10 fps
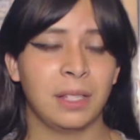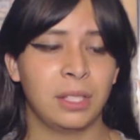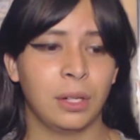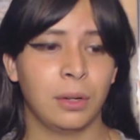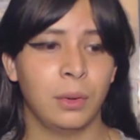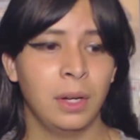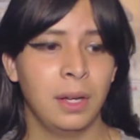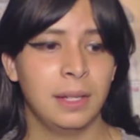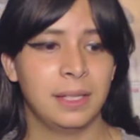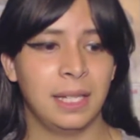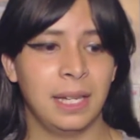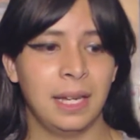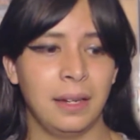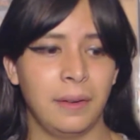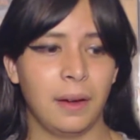and so
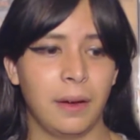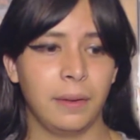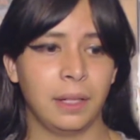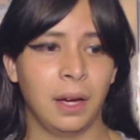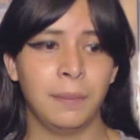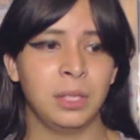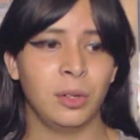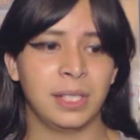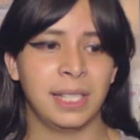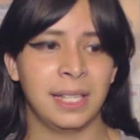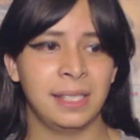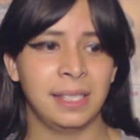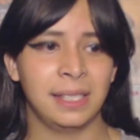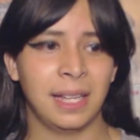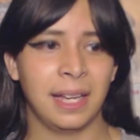she comes to her
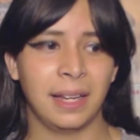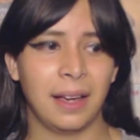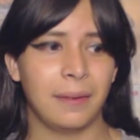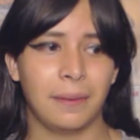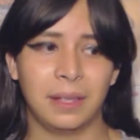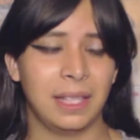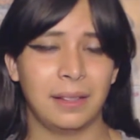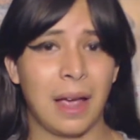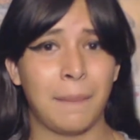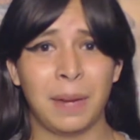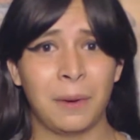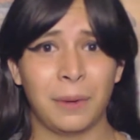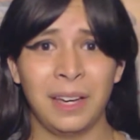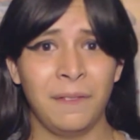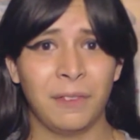senses, saying, "I'm not
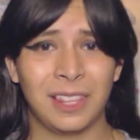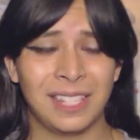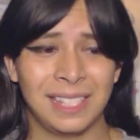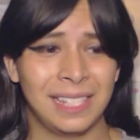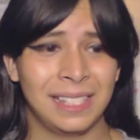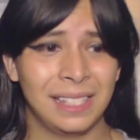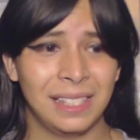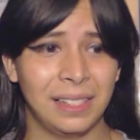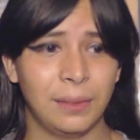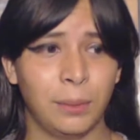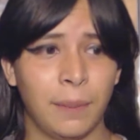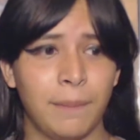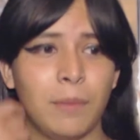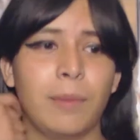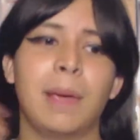ready for this.
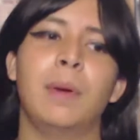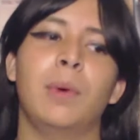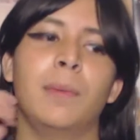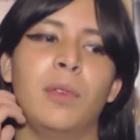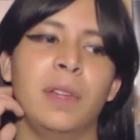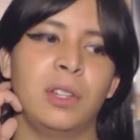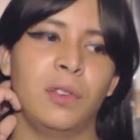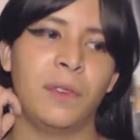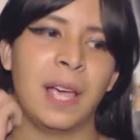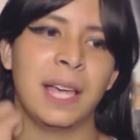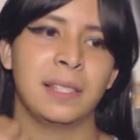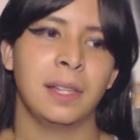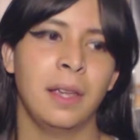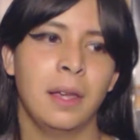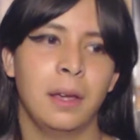Maybe we're moving too
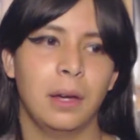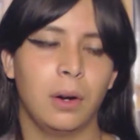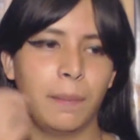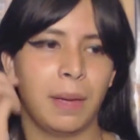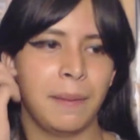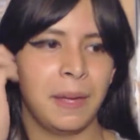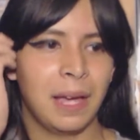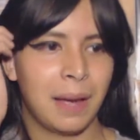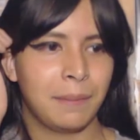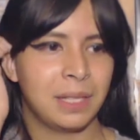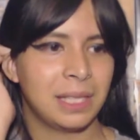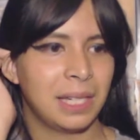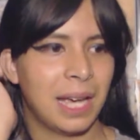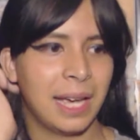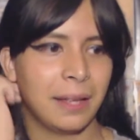fast, or maybe I'm just
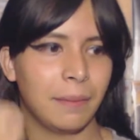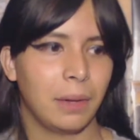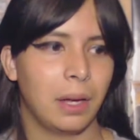not